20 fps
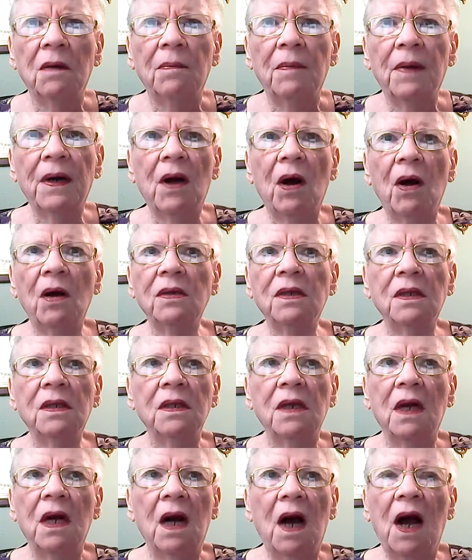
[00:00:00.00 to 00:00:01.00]
Because
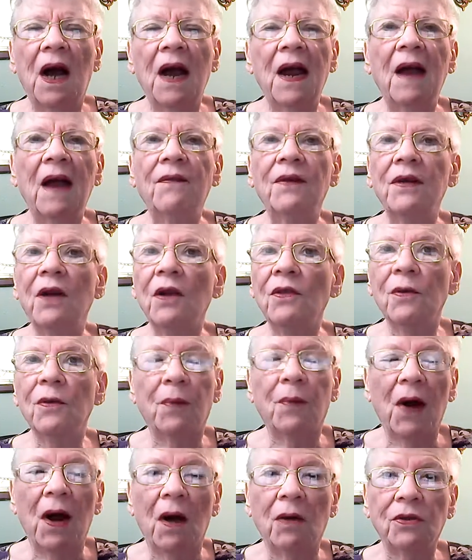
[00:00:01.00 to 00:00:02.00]
I have another
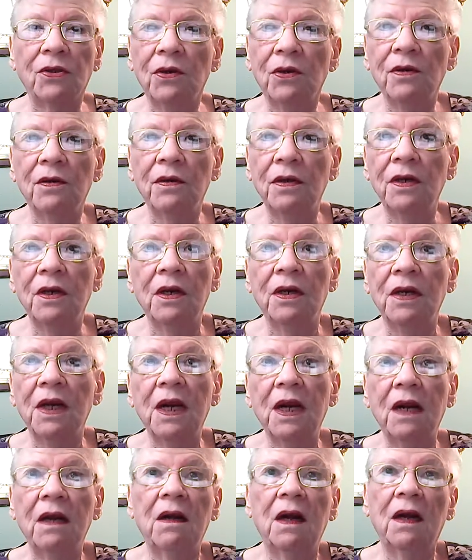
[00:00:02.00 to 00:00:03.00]
browser. You
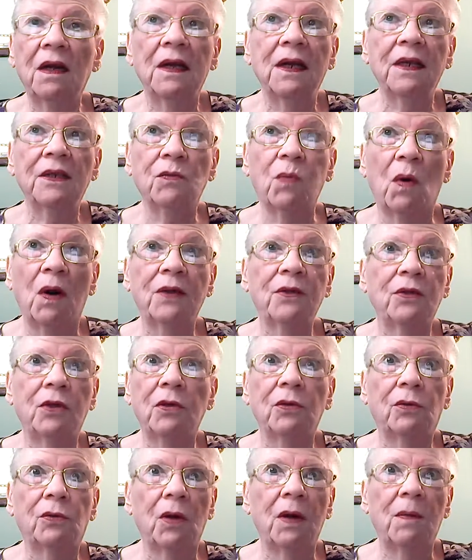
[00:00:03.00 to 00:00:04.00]
need at least one,
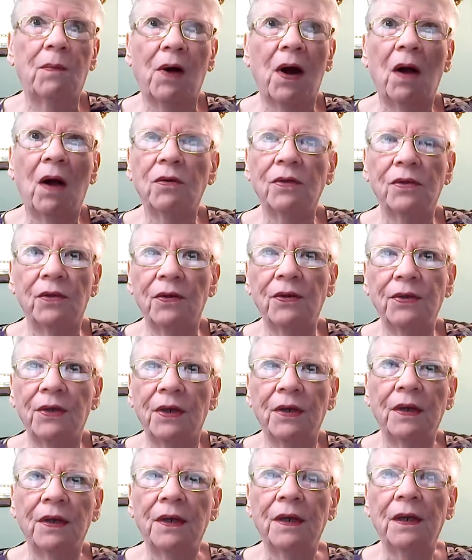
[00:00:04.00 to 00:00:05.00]
two, three browsers
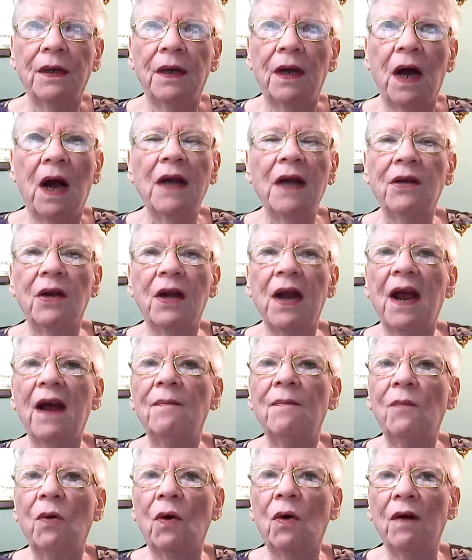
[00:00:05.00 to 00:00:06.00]
I could
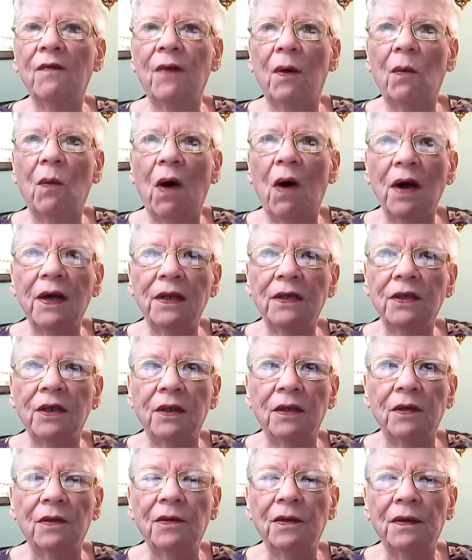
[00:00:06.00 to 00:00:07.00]
have more if I wanted
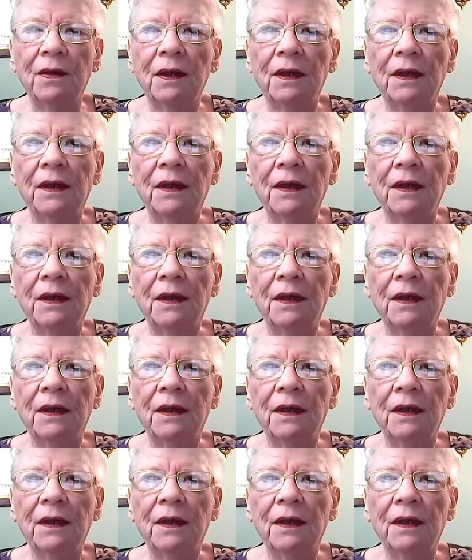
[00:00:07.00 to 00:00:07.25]
to,